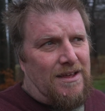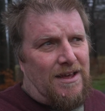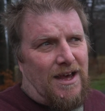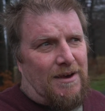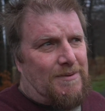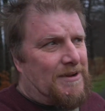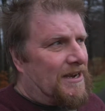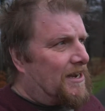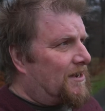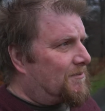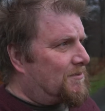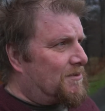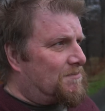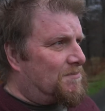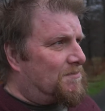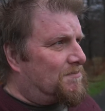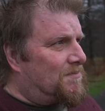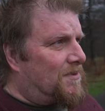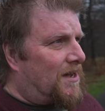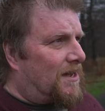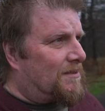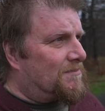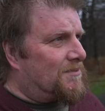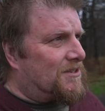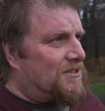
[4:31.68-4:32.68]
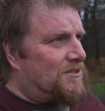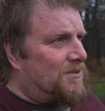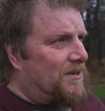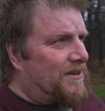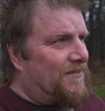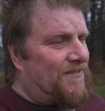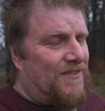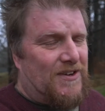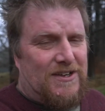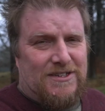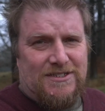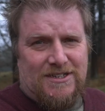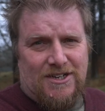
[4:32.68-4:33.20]
mean, I'm a
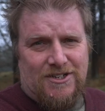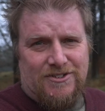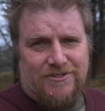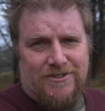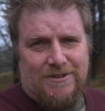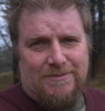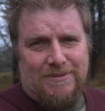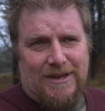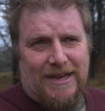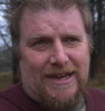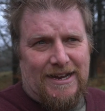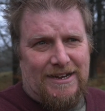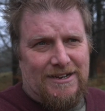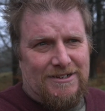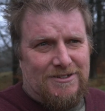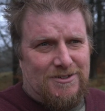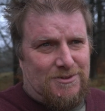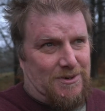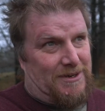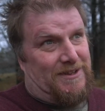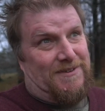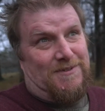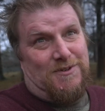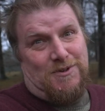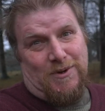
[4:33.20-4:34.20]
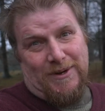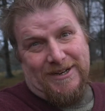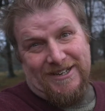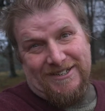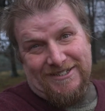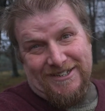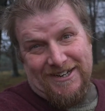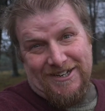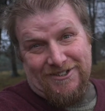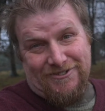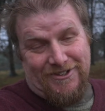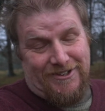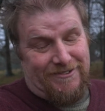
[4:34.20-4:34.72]
21st century man, 20th
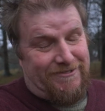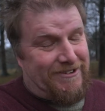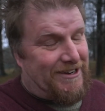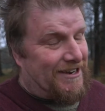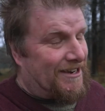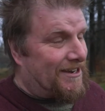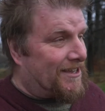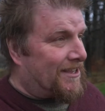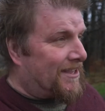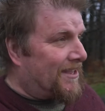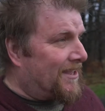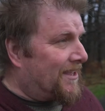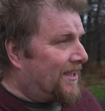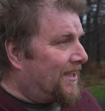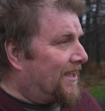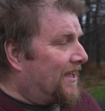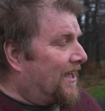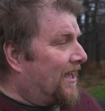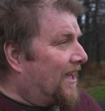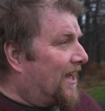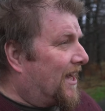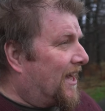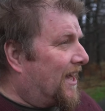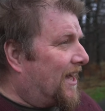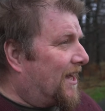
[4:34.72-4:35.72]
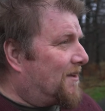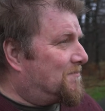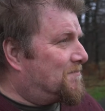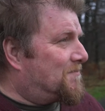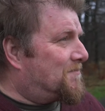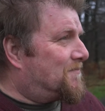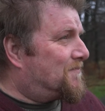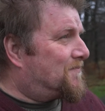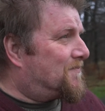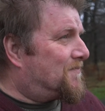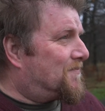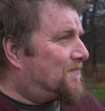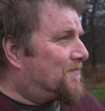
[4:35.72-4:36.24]
century really,
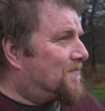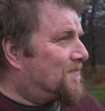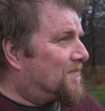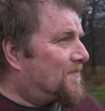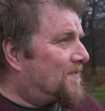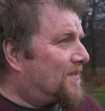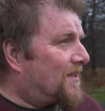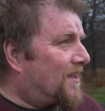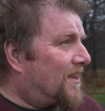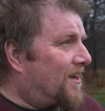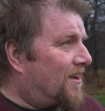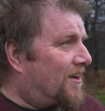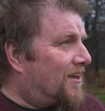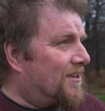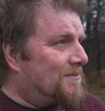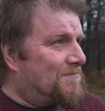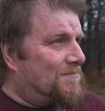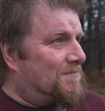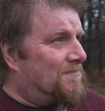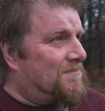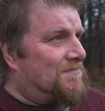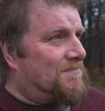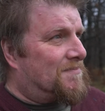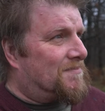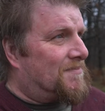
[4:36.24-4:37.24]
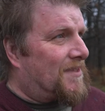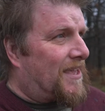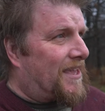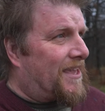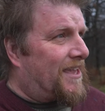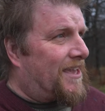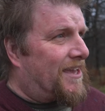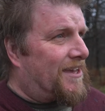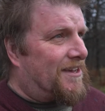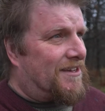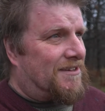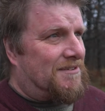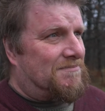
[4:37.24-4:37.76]
and I'm
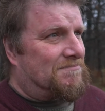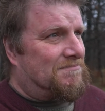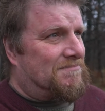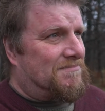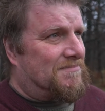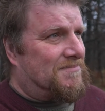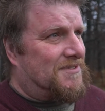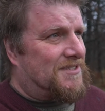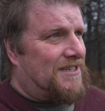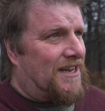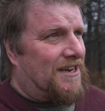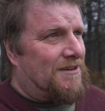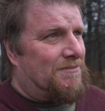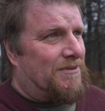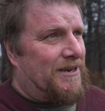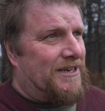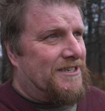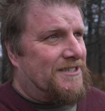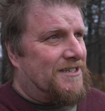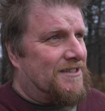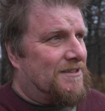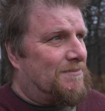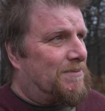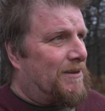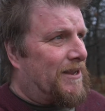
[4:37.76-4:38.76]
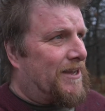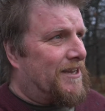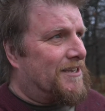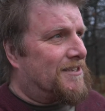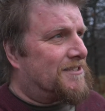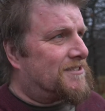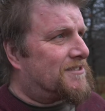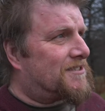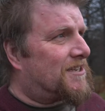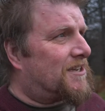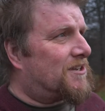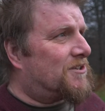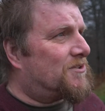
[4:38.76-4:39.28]
here celebrating the place.
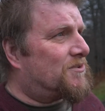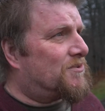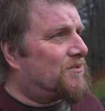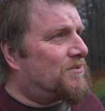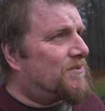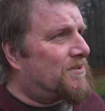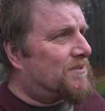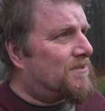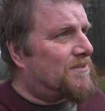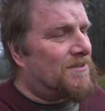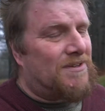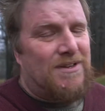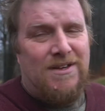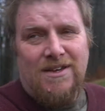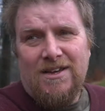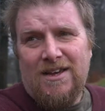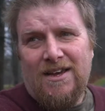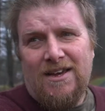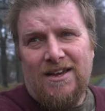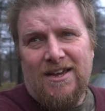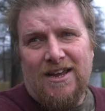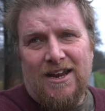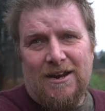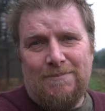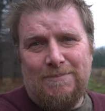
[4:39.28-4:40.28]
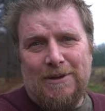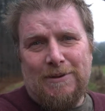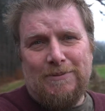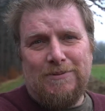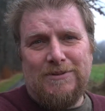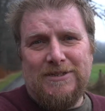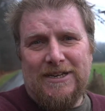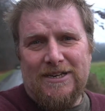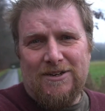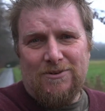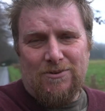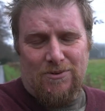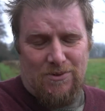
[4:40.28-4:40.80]
So, people
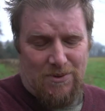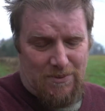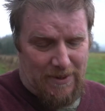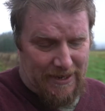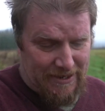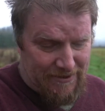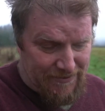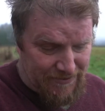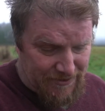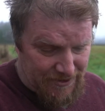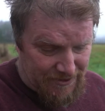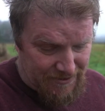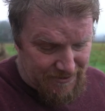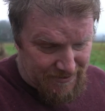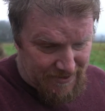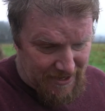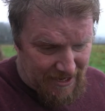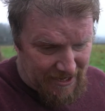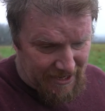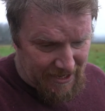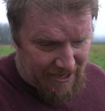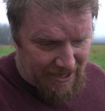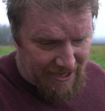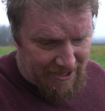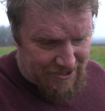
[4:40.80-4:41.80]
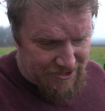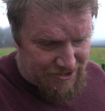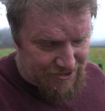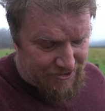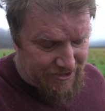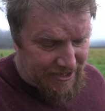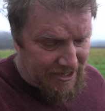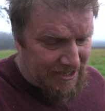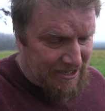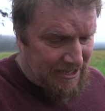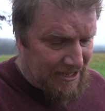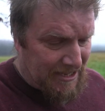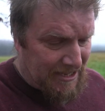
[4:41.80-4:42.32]
did all the way through history.